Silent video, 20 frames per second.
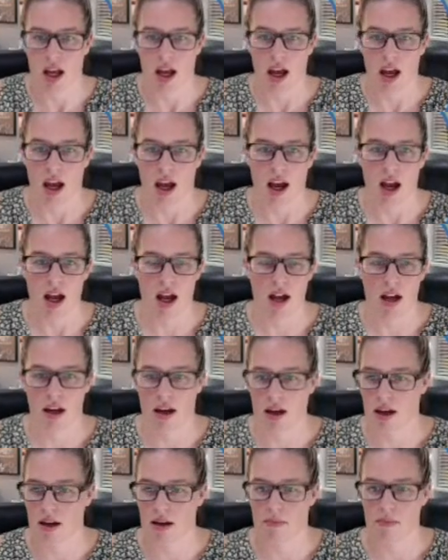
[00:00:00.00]

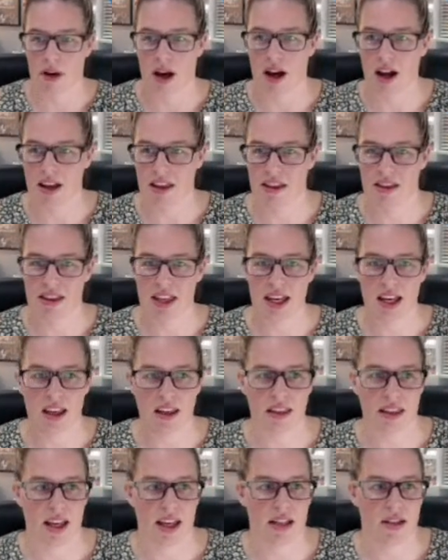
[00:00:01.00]
I think
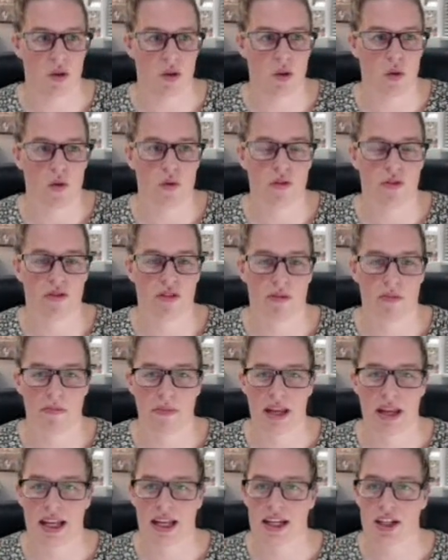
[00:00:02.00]
that is all from
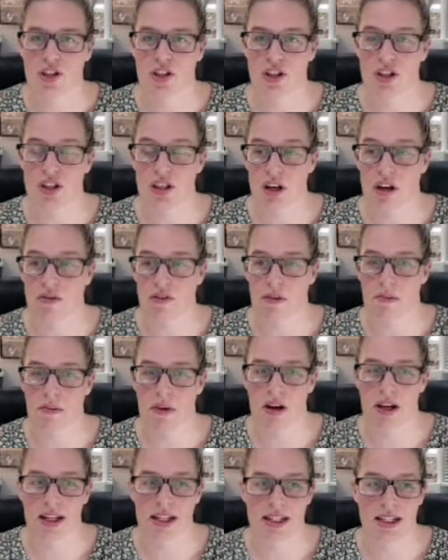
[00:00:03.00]
me. Just a reminder